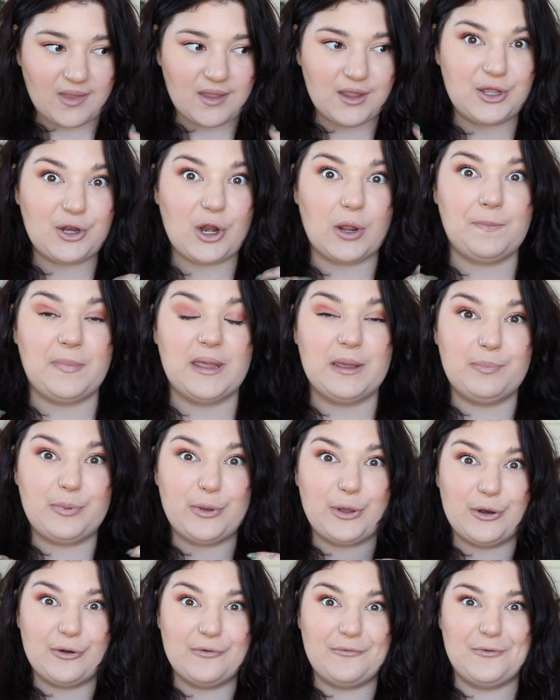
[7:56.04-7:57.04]
you know, big
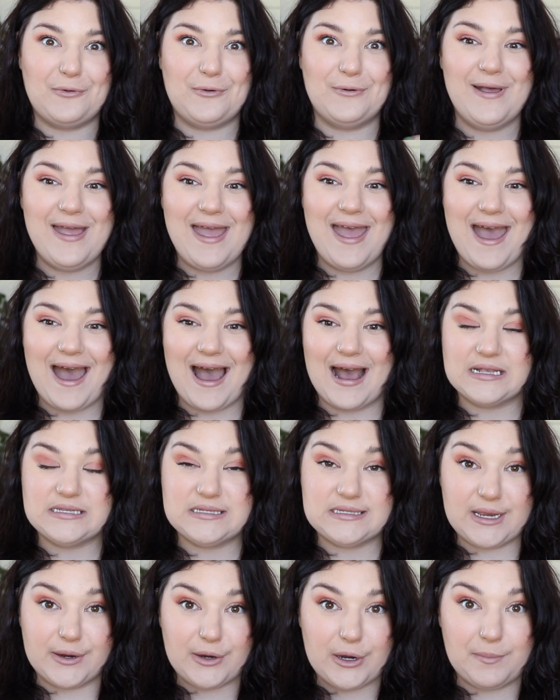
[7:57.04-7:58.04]
beautiful
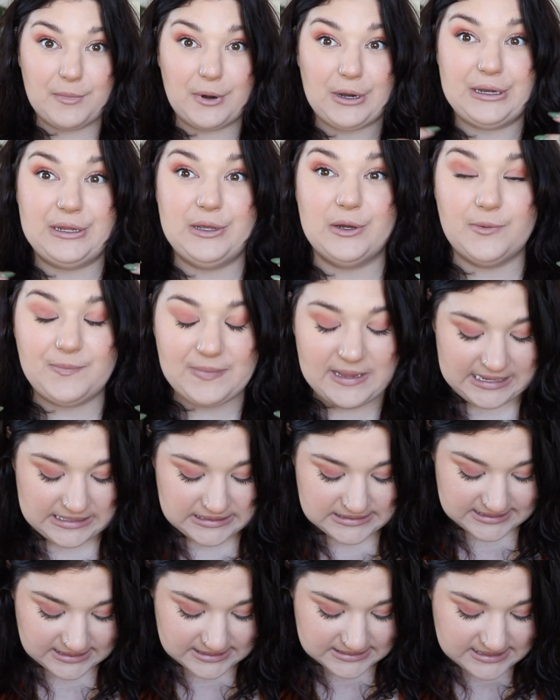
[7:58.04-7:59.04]
ceremonial
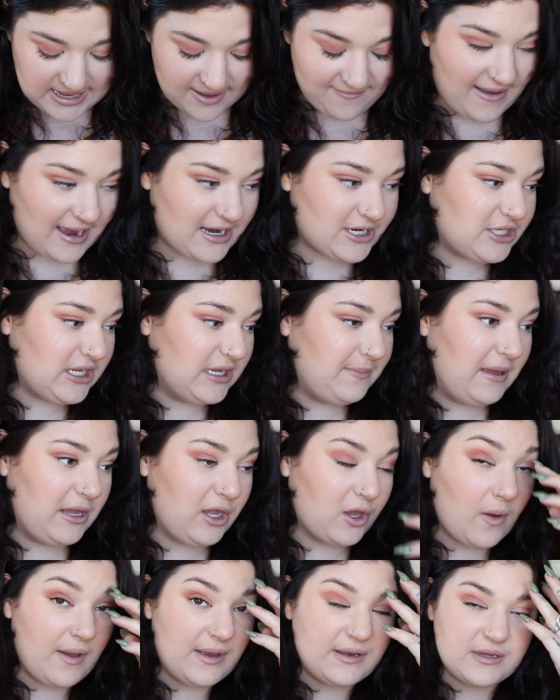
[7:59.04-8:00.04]
pieces, I've actually
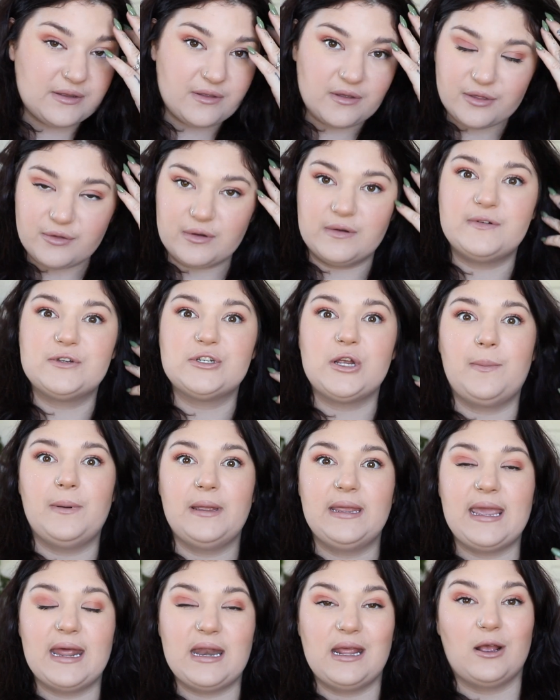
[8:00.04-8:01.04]
been going to the thrift shop
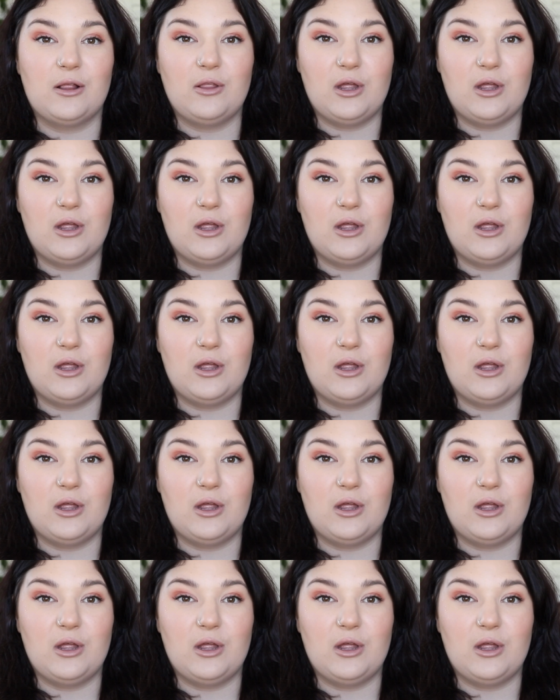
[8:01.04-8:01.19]
and getting a